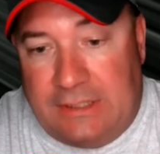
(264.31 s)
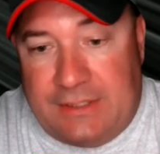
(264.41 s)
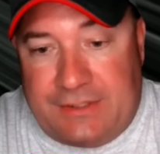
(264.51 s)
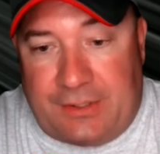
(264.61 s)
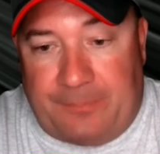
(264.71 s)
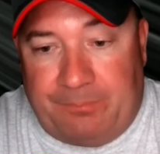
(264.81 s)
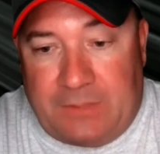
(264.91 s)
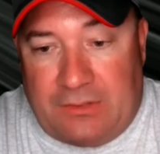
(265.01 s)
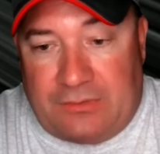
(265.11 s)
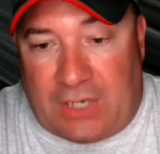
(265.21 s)
So
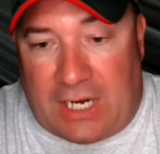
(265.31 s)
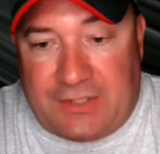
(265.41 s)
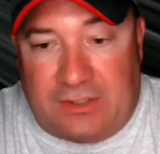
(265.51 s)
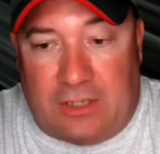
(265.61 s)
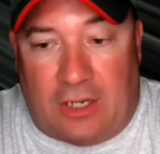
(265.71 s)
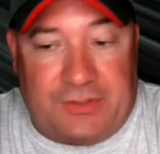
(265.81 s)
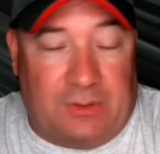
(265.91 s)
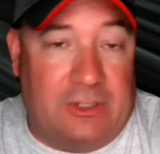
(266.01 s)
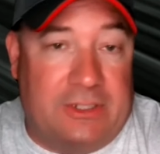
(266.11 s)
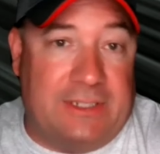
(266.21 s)
Fry's also
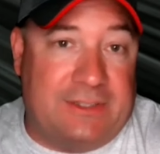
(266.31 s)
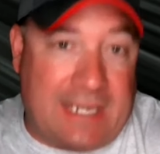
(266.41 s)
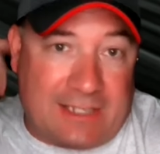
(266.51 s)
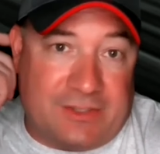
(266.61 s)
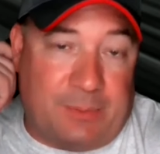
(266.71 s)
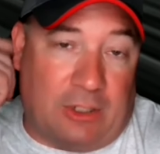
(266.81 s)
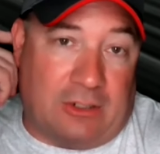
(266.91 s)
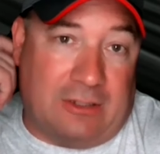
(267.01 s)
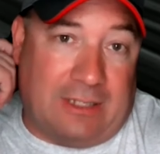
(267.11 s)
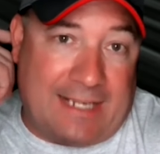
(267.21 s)
looking to take a smaller
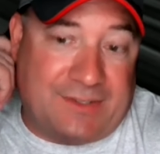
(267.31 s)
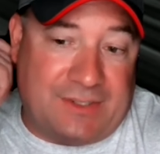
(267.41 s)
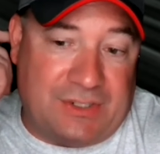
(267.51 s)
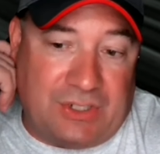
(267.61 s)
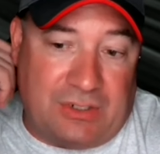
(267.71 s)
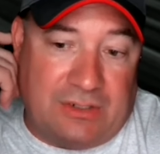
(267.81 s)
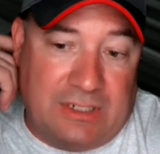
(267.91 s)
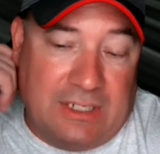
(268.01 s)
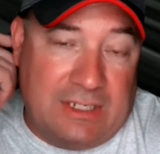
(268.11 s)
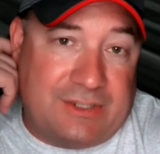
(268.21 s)
class this year,
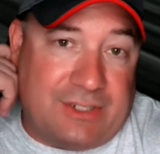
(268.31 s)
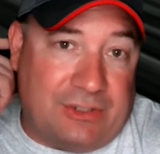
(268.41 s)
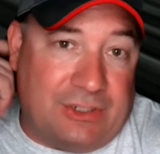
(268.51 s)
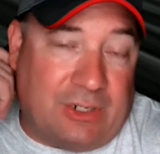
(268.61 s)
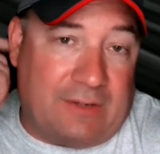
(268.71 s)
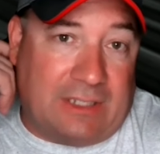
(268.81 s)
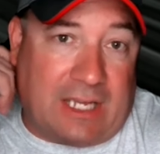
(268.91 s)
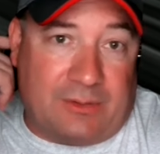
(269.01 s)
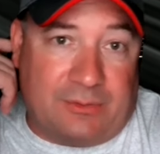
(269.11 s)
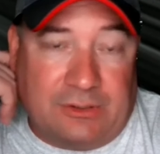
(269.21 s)
so you don't have a
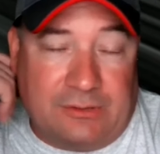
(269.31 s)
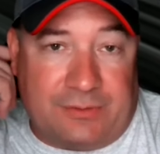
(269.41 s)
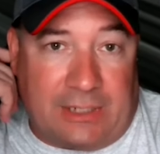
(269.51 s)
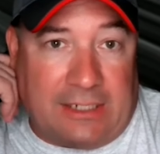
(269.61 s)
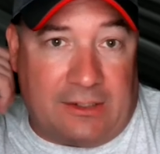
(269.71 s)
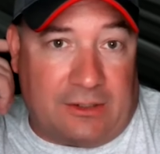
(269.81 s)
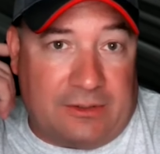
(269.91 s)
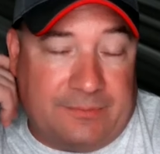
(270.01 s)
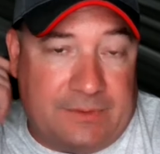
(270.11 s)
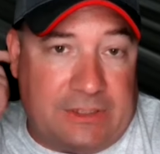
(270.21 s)
lot of room for error.